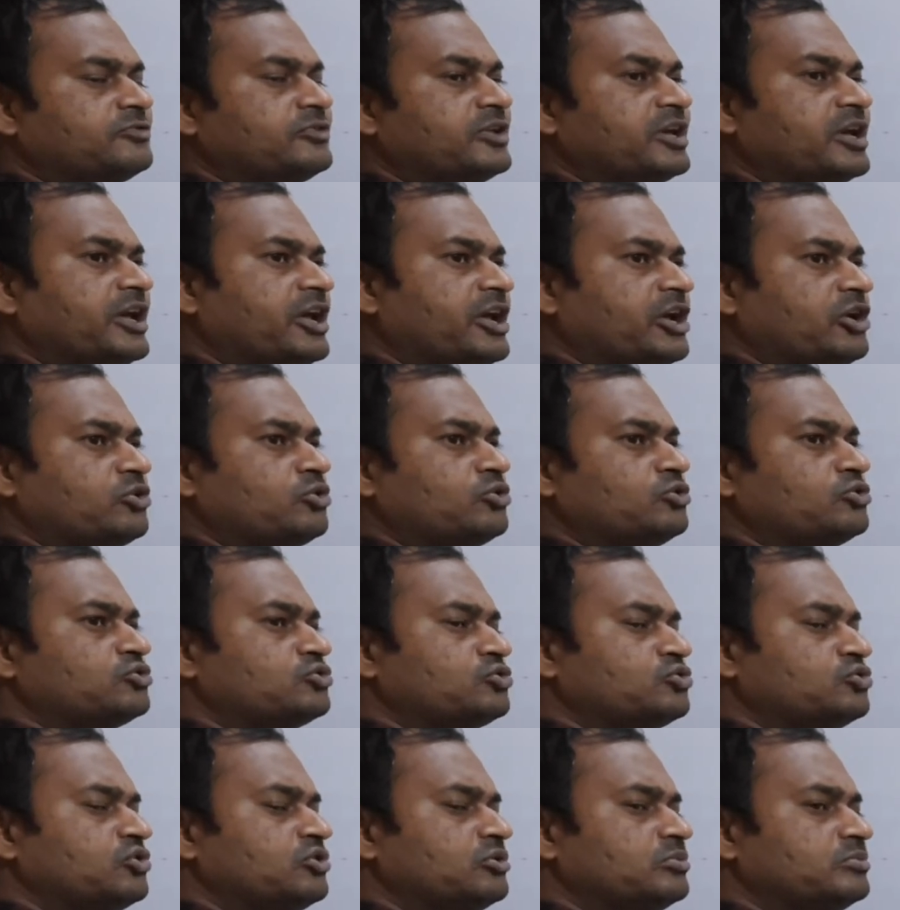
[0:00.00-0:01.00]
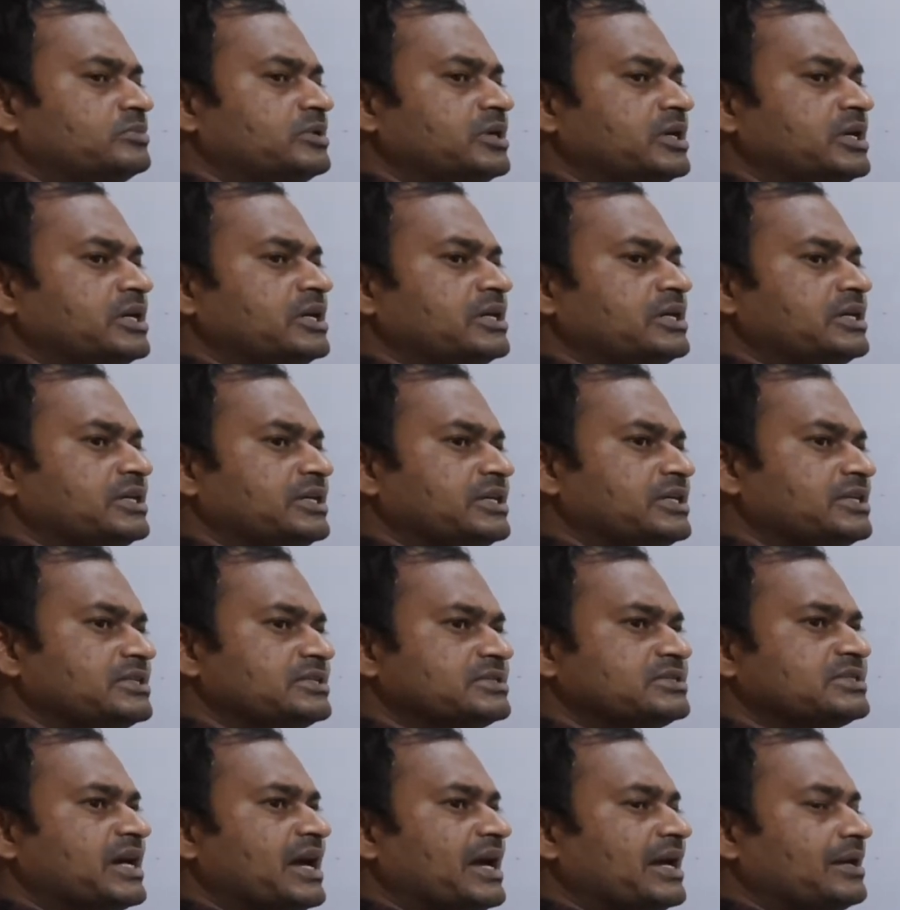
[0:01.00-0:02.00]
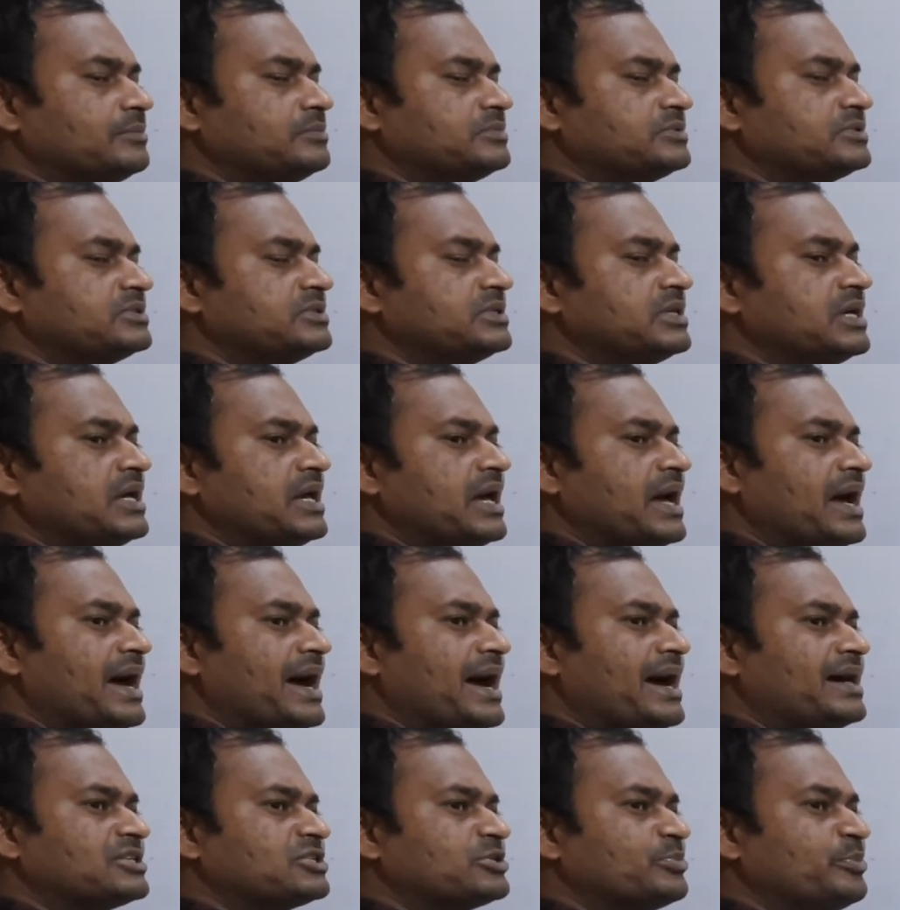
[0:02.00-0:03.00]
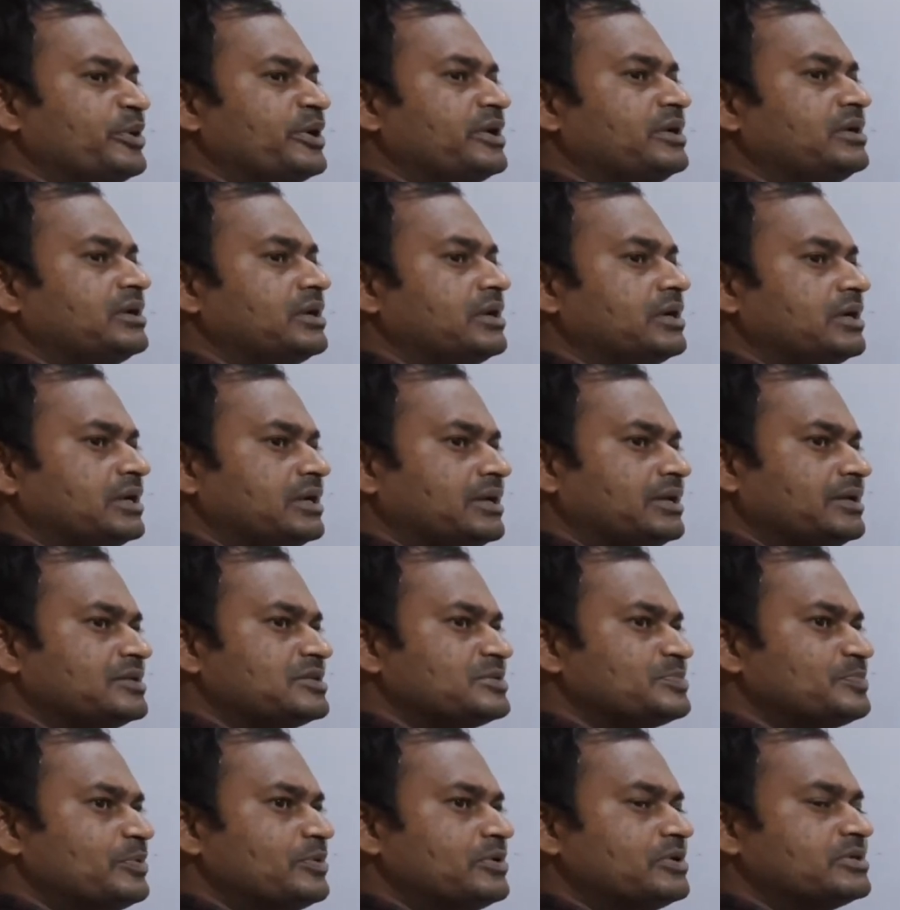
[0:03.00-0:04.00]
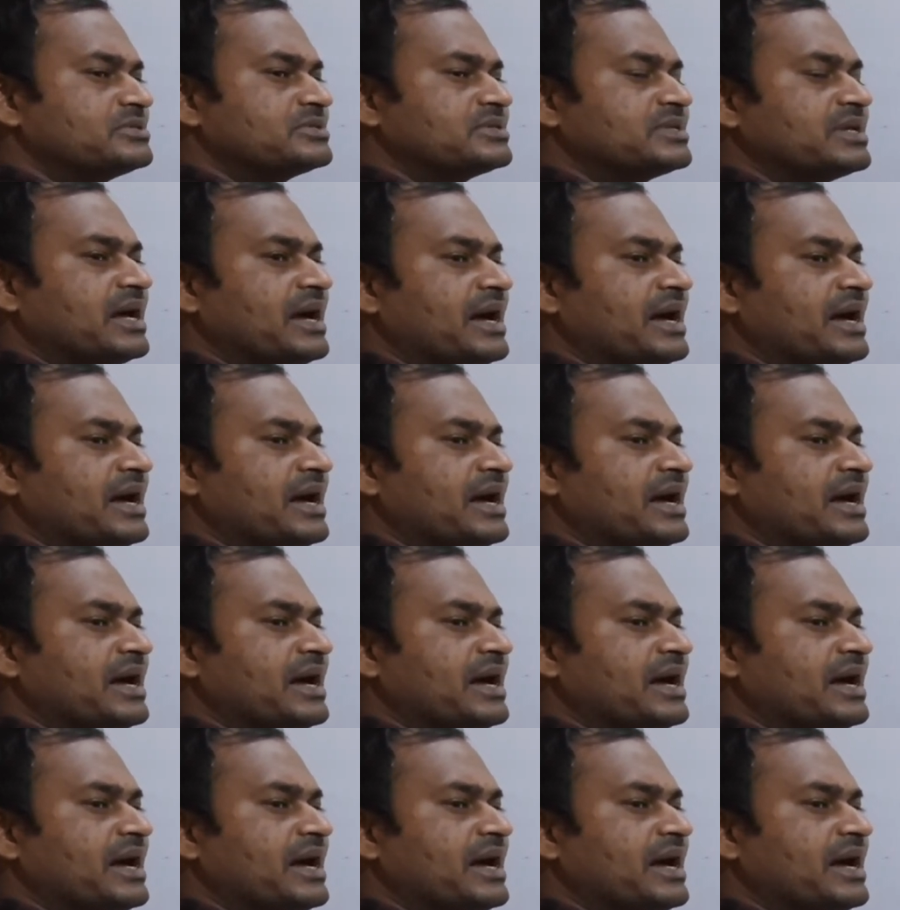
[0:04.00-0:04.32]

the acrosome enzymes has been dispersed,